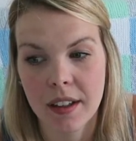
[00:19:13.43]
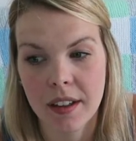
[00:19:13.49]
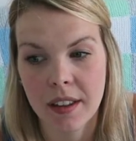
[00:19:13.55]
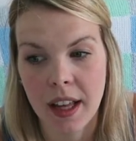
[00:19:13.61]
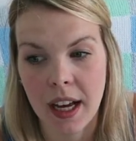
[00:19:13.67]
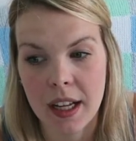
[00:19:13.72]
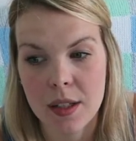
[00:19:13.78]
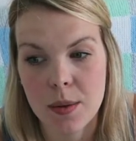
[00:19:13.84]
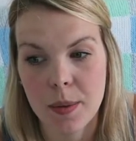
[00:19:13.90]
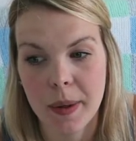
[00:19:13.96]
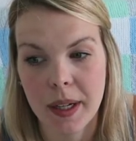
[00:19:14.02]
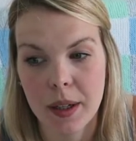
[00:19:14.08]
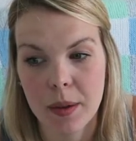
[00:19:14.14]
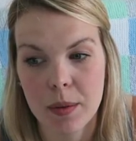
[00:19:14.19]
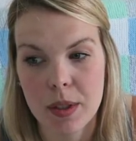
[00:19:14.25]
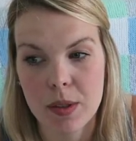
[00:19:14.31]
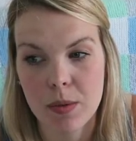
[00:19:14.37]
that's when
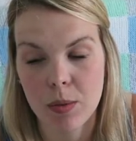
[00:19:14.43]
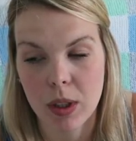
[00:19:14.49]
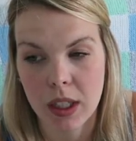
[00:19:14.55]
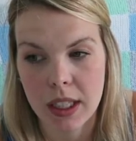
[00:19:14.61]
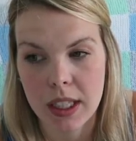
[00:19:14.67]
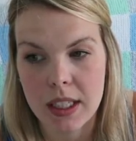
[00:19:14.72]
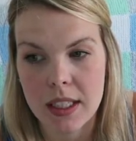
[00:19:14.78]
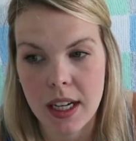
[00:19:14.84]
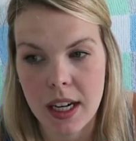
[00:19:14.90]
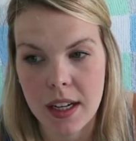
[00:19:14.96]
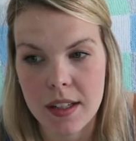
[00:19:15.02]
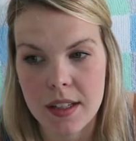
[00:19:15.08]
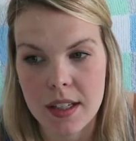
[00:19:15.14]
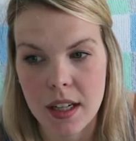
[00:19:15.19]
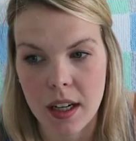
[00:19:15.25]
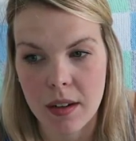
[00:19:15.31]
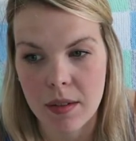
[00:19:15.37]
it was really
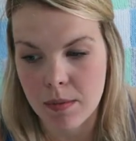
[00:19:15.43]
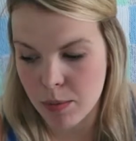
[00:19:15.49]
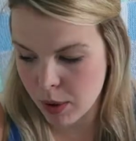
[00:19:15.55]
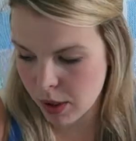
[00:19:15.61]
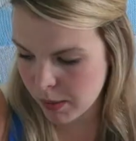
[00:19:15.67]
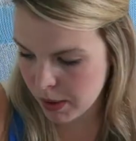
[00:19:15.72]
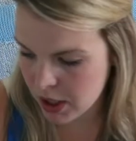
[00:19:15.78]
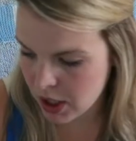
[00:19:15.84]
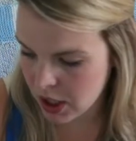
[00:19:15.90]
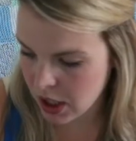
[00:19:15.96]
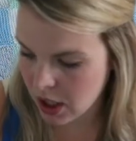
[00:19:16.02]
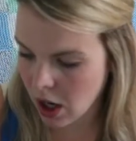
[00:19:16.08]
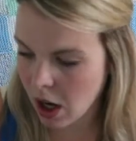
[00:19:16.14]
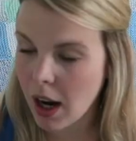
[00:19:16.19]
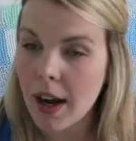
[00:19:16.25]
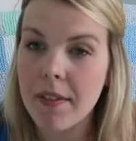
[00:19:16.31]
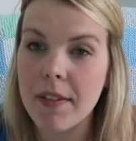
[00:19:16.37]
intense, and I pretty much did
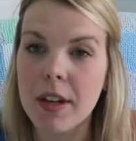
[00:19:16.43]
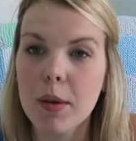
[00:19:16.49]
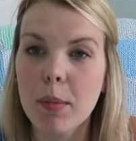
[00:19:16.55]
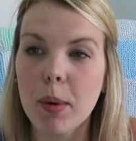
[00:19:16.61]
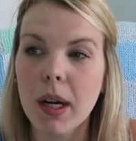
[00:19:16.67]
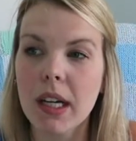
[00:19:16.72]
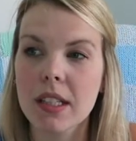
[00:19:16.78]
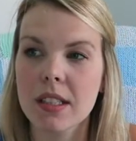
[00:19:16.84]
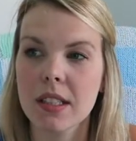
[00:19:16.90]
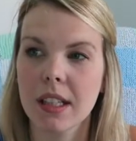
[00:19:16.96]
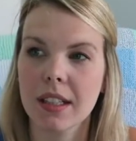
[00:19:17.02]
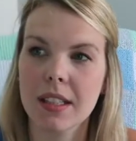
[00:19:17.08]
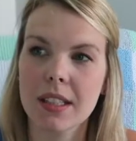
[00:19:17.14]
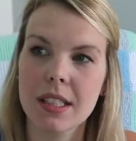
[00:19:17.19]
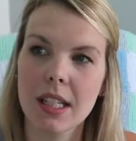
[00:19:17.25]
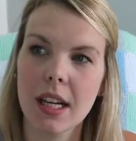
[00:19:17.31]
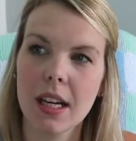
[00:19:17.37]
not have any breaks. Like
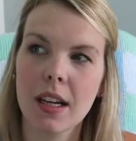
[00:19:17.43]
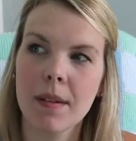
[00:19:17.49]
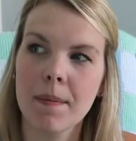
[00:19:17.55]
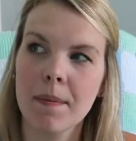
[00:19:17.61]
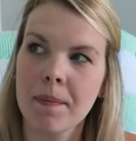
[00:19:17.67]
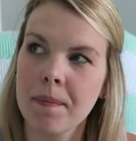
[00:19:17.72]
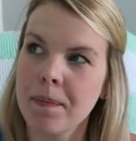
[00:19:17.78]
let's say,